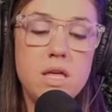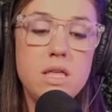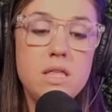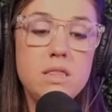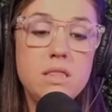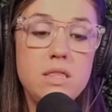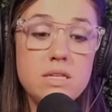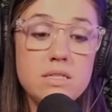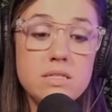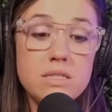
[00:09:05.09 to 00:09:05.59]

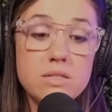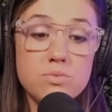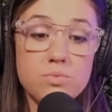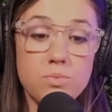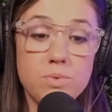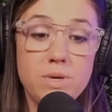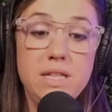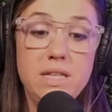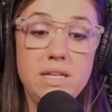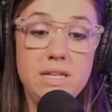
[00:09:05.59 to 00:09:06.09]
This is
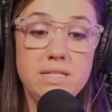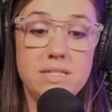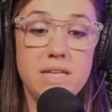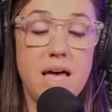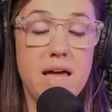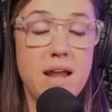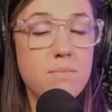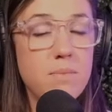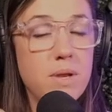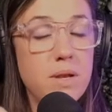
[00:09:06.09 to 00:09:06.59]
really
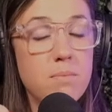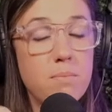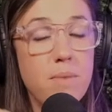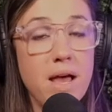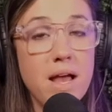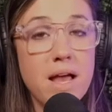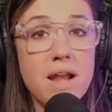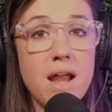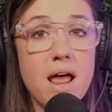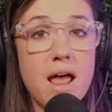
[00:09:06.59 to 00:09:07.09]
sad. I mean,
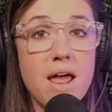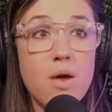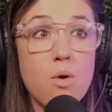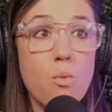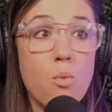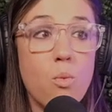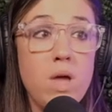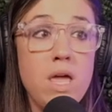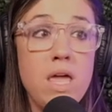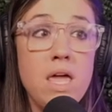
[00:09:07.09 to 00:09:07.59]
Becca and I,
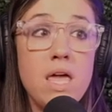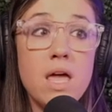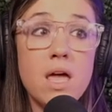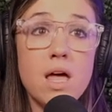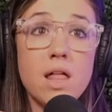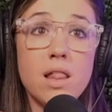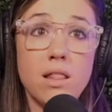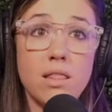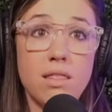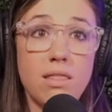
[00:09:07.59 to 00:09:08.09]
we
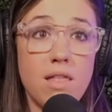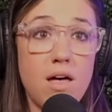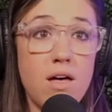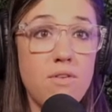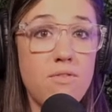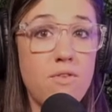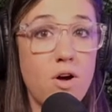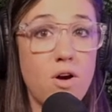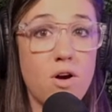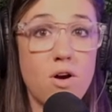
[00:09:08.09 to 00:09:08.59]

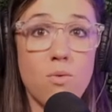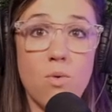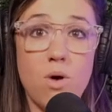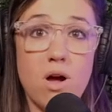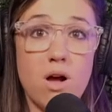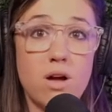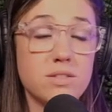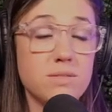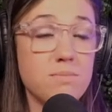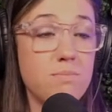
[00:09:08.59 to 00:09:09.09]
love our walks.